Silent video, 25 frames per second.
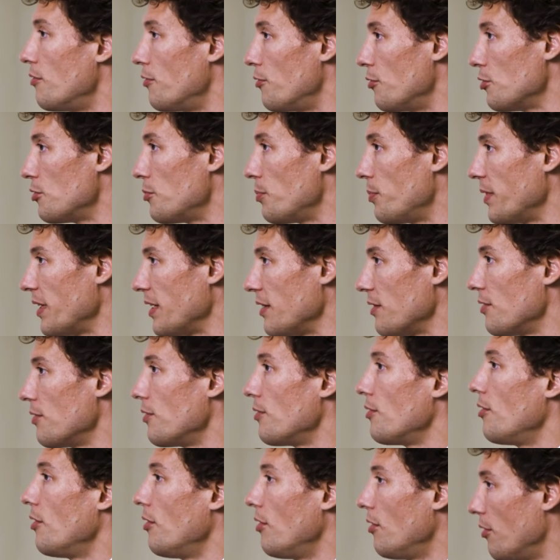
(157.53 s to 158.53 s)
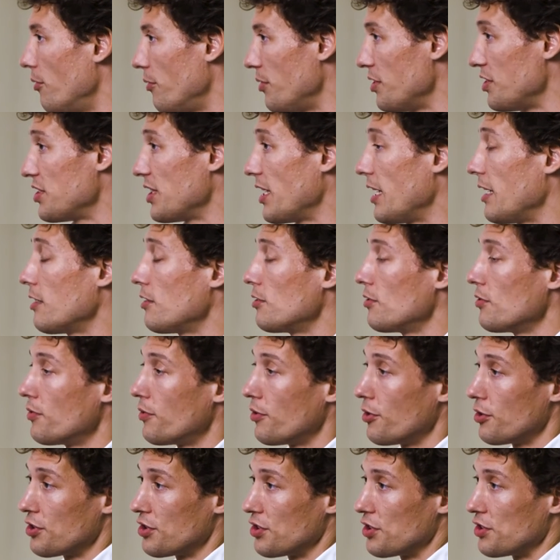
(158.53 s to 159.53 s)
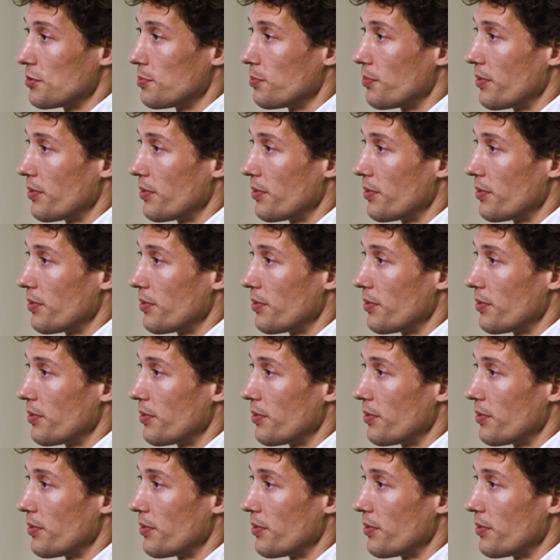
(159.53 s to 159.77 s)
footprint, recycled versus